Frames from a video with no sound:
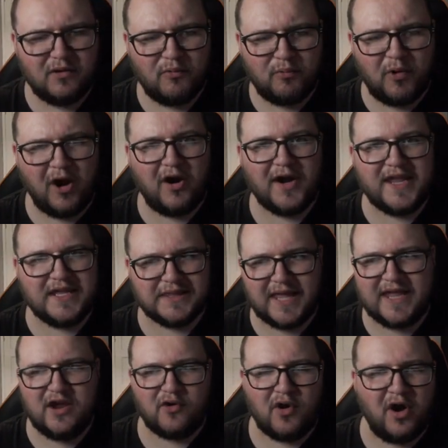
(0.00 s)
why
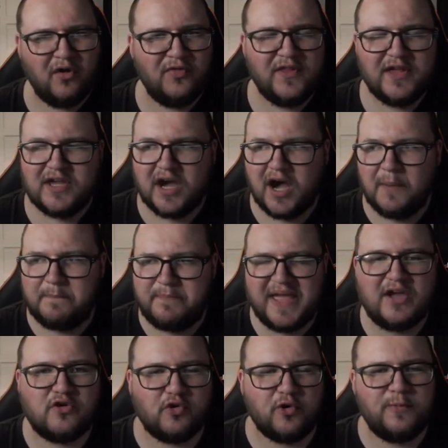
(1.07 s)
later on a
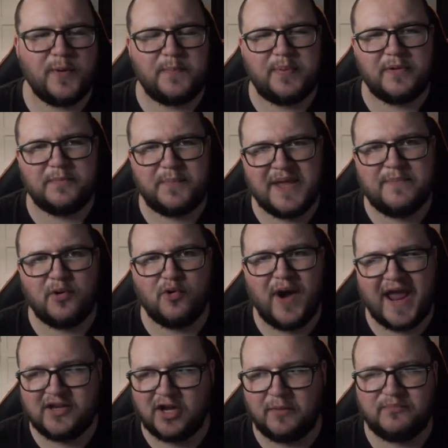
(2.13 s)
big group of
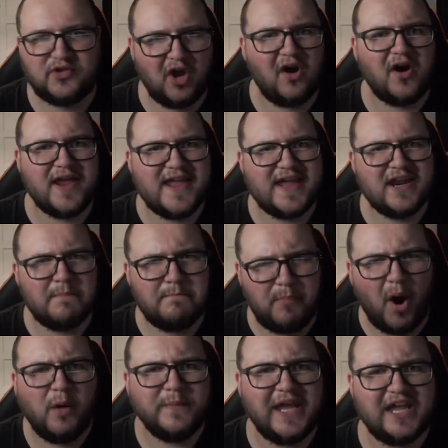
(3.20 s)
people end up dying in a
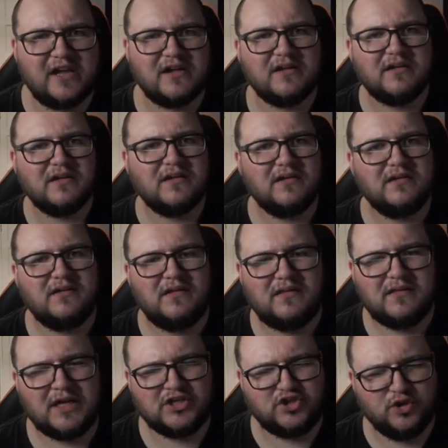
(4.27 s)
bombing.
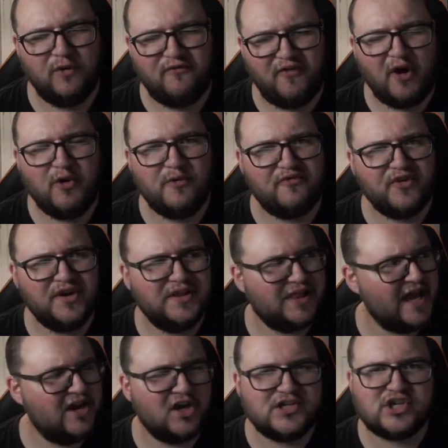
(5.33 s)
That's your fault for
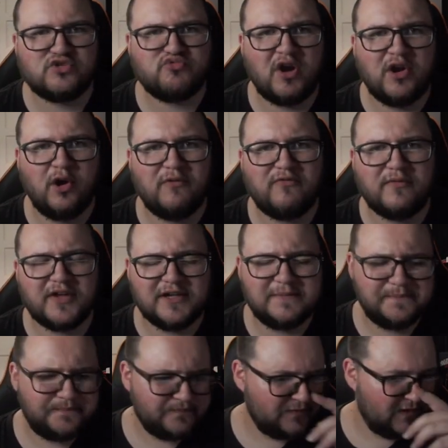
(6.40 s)
letting her just run off with it.
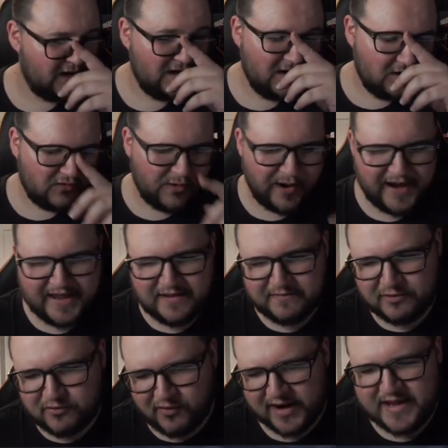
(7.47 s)
Great,
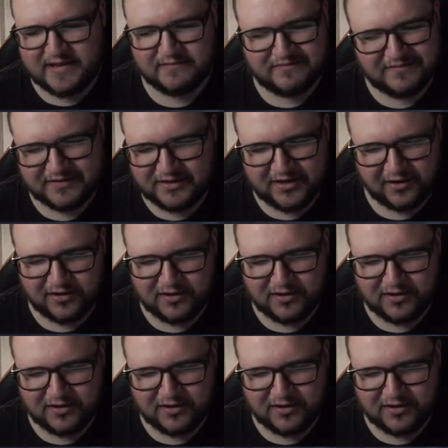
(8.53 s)
great. You know,